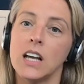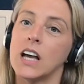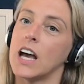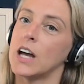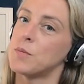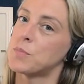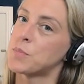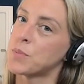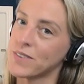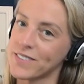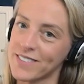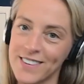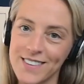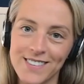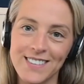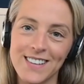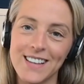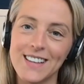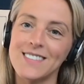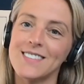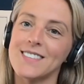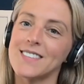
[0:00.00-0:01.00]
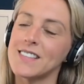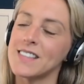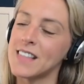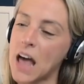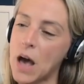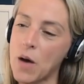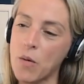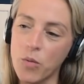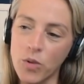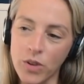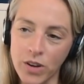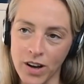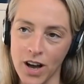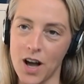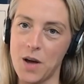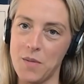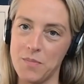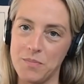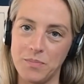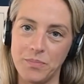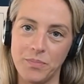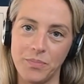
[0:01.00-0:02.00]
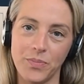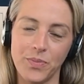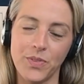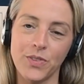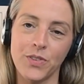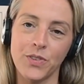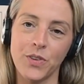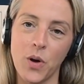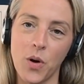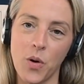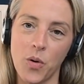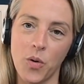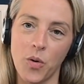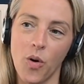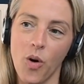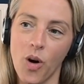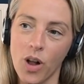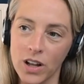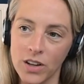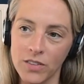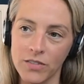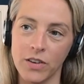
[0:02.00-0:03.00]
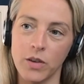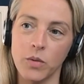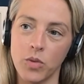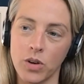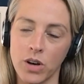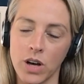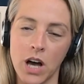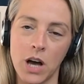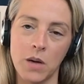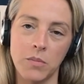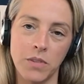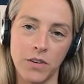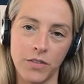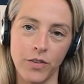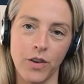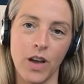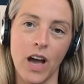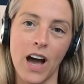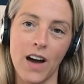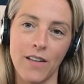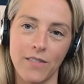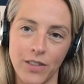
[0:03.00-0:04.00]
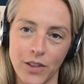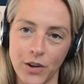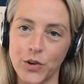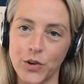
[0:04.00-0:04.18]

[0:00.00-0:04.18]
and persistence, that will come. So all of it will come if you have the